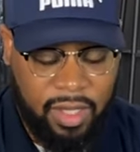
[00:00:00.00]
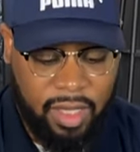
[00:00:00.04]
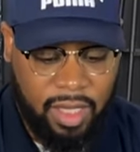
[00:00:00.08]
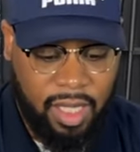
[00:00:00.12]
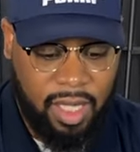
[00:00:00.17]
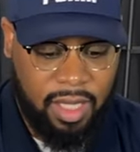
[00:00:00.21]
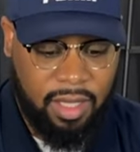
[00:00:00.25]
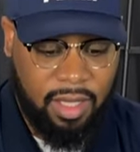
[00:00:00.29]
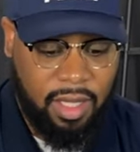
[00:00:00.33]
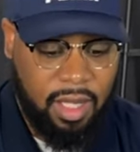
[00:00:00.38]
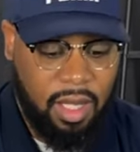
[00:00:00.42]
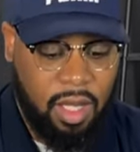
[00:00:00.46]

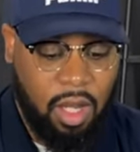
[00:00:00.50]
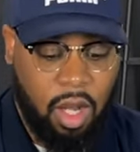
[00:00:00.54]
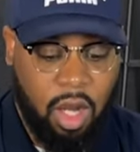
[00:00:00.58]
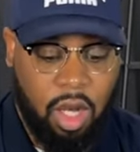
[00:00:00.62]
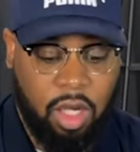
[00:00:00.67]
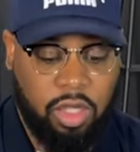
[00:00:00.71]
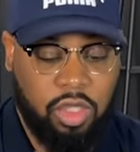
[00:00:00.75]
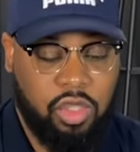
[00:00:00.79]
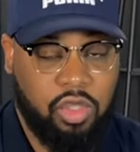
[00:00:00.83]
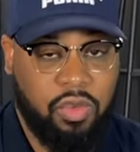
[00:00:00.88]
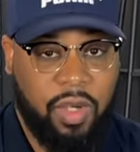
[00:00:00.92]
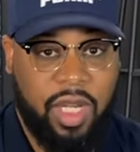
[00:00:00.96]
Again,
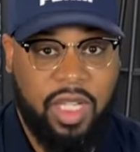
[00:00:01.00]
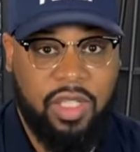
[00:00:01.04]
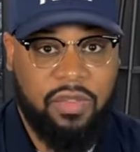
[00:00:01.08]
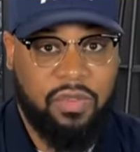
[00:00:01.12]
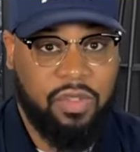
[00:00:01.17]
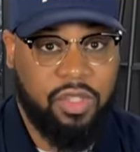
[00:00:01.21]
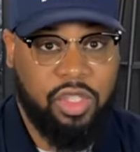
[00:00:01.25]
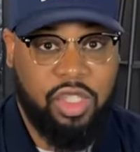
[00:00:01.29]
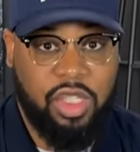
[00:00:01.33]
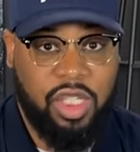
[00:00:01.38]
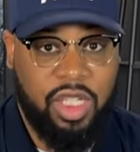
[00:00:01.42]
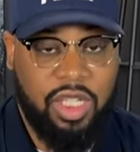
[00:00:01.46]
our
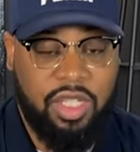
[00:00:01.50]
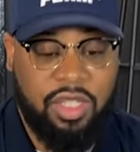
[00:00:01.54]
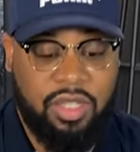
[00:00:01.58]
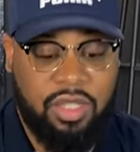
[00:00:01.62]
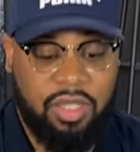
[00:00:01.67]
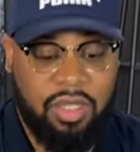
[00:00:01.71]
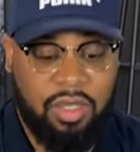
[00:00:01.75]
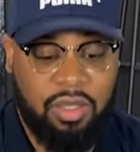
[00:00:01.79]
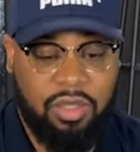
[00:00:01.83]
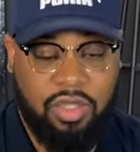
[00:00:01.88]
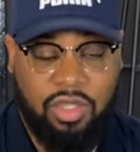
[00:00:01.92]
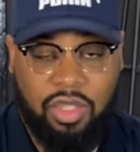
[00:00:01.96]
transfer
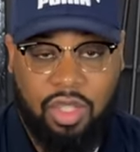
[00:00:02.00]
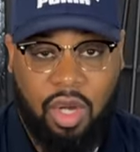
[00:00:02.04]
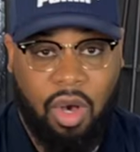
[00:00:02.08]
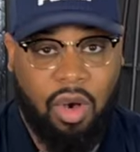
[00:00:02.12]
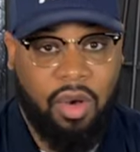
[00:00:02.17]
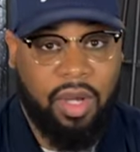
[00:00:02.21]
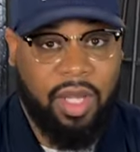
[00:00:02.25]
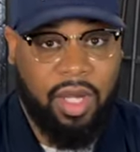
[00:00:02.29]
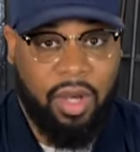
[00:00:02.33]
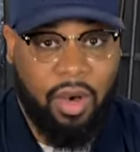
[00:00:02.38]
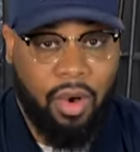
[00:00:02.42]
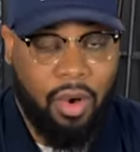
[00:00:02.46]
sheets
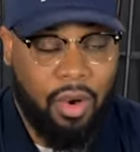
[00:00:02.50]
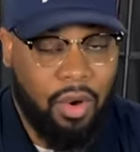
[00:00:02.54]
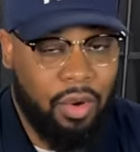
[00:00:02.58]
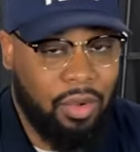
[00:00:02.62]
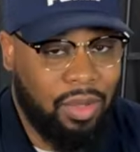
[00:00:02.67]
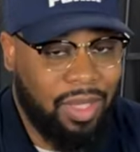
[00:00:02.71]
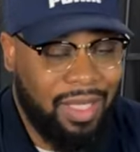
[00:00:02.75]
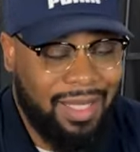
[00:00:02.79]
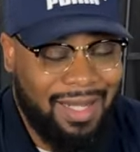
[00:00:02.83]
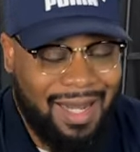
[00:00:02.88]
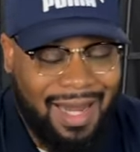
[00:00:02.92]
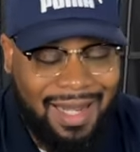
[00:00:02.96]
starting are
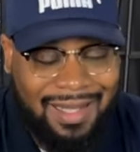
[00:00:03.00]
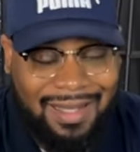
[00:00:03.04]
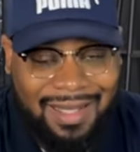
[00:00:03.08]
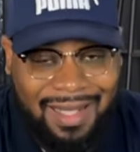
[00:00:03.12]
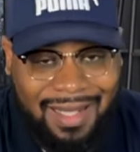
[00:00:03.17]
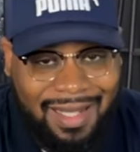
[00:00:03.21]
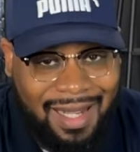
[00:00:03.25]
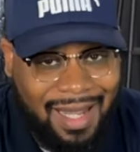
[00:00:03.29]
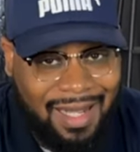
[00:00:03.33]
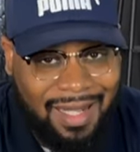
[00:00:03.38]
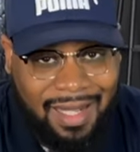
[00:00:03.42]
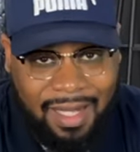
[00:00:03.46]
only
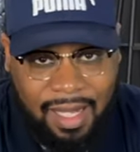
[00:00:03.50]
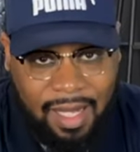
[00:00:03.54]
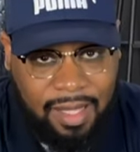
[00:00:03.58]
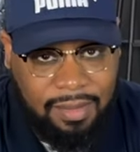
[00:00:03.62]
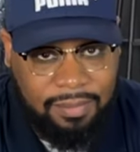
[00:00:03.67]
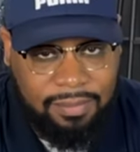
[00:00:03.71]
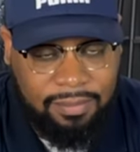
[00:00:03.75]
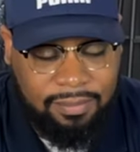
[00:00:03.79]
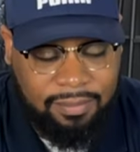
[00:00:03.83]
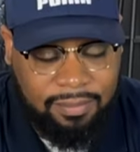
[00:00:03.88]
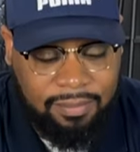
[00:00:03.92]
$19.99.